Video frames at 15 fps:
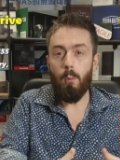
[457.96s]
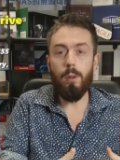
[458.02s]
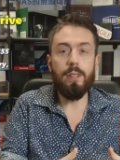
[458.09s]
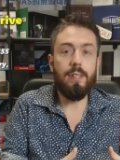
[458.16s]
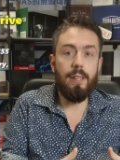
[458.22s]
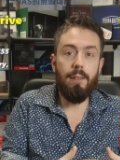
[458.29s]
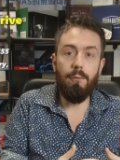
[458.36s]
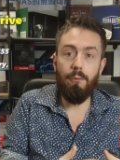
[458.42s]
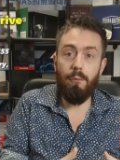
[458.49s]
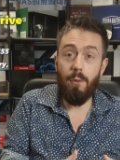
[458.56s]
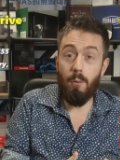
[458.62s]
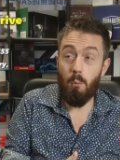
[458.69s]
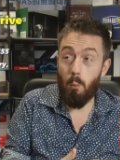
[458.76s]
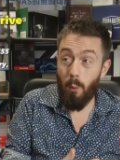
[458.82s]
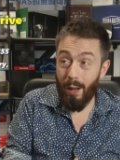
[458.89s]
was the,
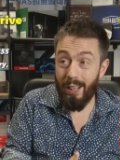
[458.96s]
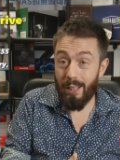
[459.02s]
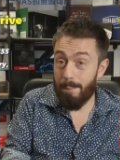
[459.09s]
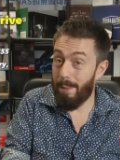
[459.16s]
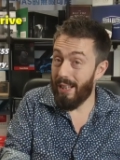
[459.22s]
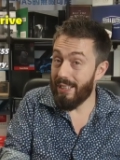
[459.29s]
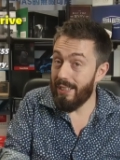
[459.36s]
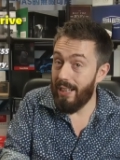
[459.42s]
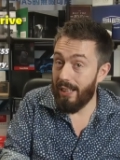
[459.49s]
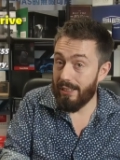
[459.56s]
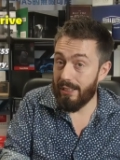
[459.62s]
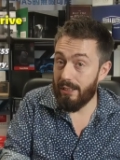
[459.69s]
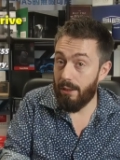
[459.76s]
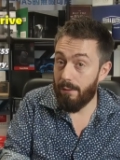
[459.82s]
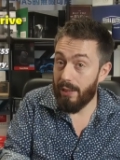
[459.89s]
one of the best
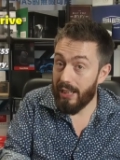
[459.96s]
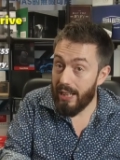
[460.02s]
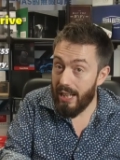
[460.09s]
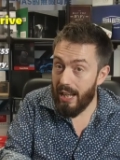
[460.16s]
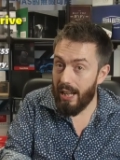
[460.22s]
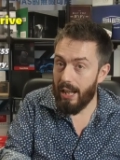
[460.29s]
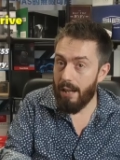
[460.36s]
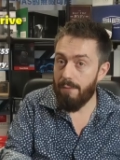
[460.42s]
NASes of the year,